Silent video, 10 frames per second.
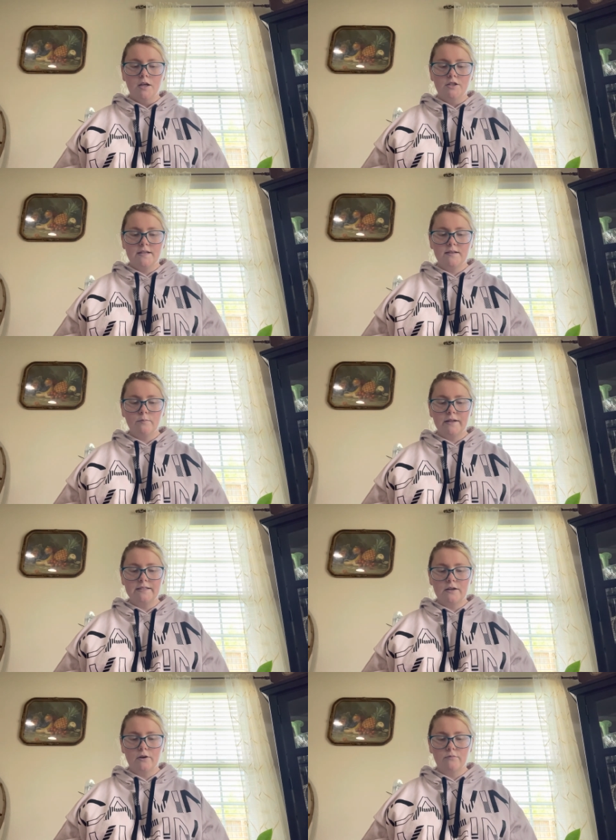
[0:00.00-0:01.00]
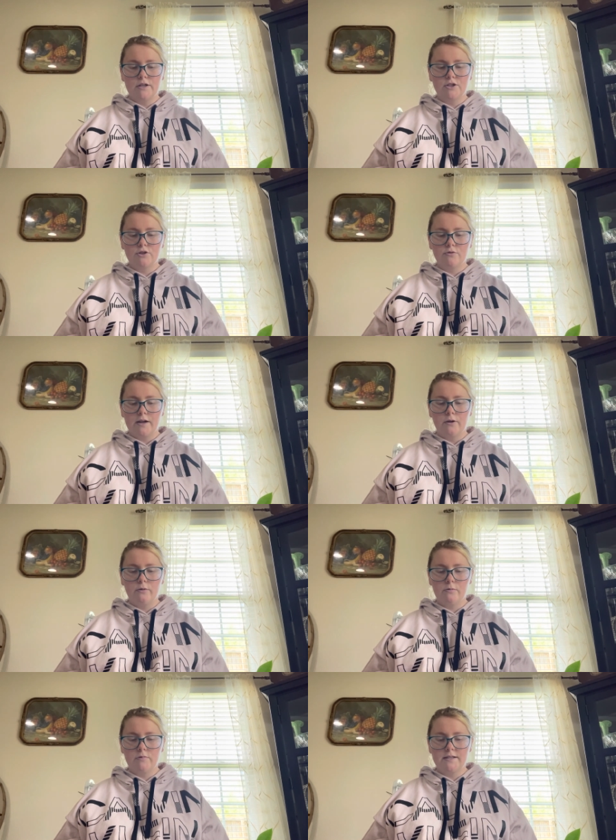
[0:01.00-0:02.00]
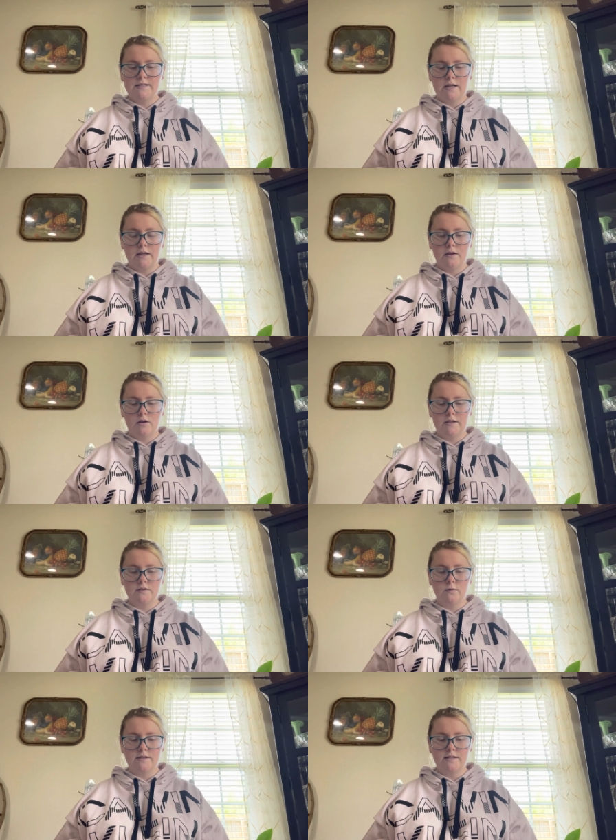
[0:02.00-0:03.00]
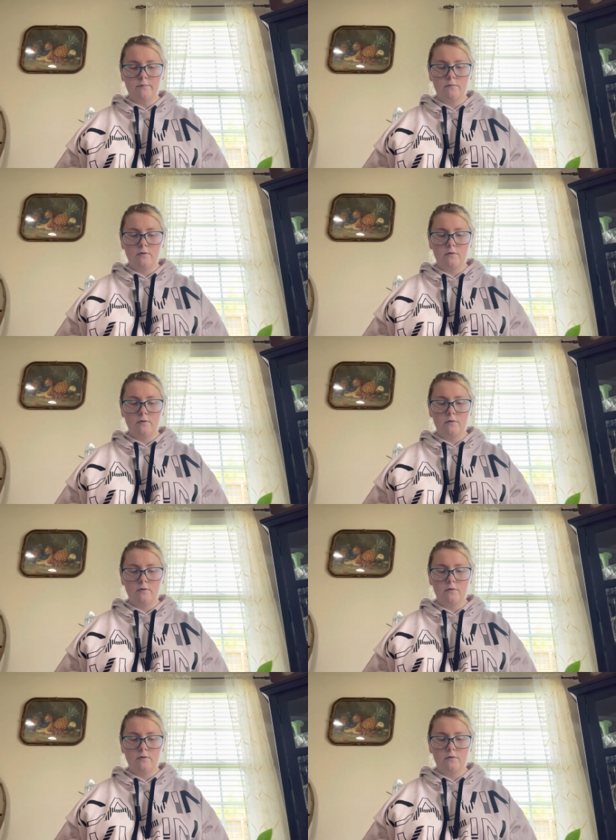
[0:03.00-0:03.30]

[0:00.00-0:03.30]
Jason blinked at her, registering who it was standing on his doorstep.